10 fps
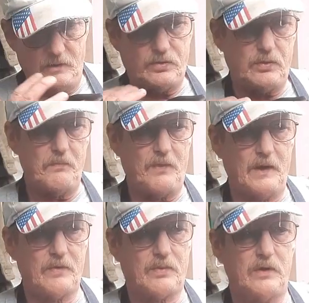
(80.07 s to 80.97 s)
there's some
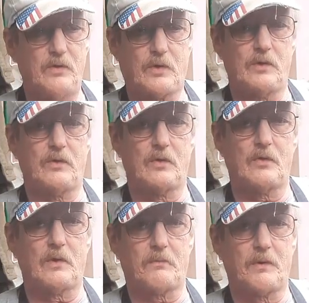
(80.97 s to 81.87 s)
things that you can do
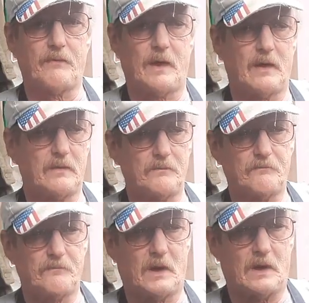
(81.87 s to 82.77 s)
to prevent
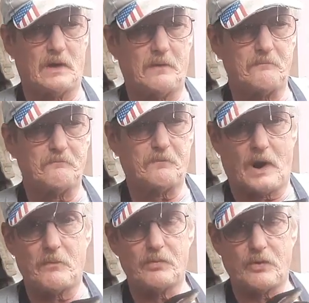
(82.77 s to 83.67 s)

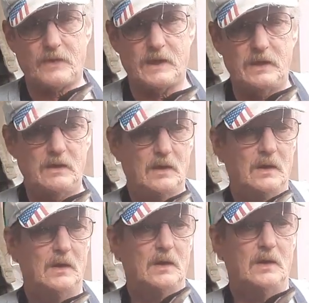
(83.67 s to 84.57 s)
problems with heat.
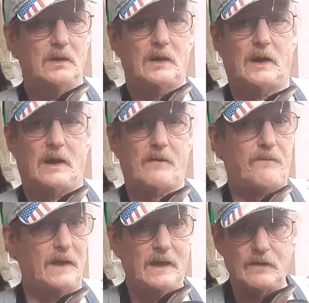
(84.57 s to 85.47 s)

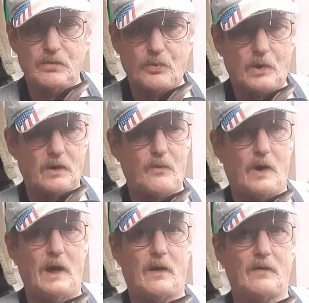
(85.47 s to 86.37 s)
Fans work
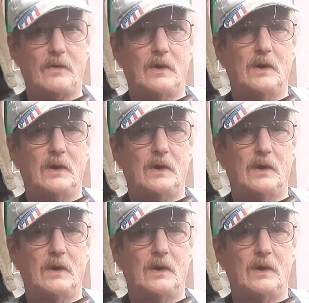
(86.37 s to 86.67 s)
well.